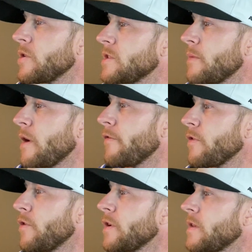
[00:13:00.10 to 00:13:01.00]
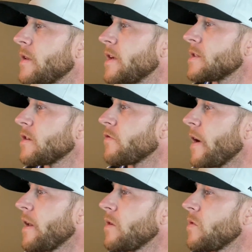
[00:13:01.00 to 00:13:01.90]
semi-floating disc,
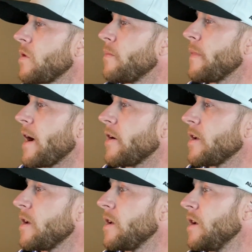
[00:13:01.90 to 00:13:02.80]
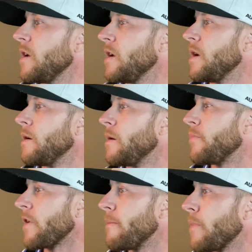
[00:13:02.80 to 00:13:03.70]
radial mounted
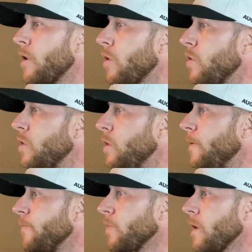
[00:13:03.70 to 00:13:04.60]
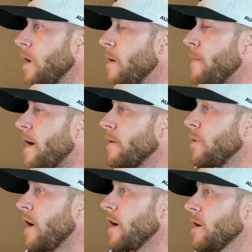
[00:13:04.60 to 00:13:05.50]
Brembo
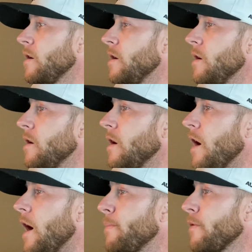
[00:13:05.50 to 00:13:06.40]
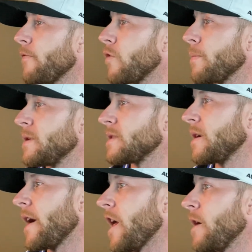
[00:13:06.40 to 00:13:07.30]
monoblock, hyper
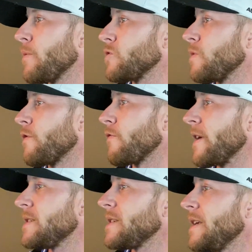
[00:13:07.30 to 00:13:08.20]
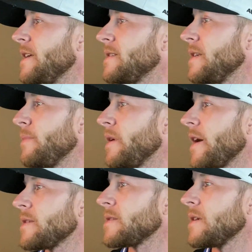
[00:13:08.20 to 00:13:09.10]
4-piston calibers with race
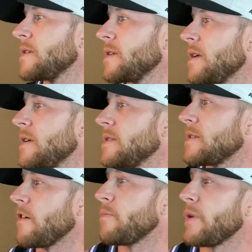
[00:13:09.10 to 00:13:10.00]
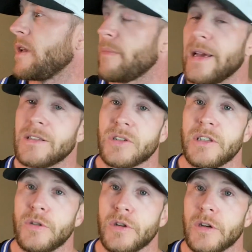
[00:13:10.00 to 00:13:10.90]
ECBS self-bleeding master
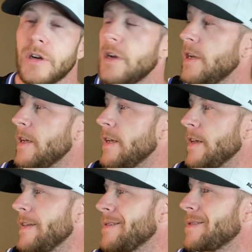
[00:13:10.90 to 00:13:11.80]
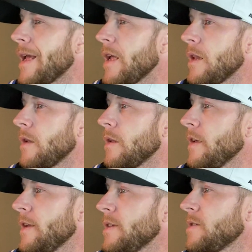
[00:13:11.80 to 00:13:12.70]
cylinder. Insane.
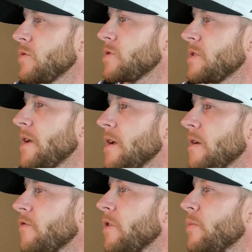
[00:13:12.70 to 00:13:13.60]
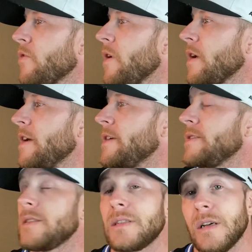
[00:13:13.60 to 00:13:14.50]
It's so sick. Rear brake
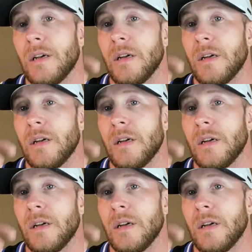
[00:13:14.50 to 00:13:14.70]
is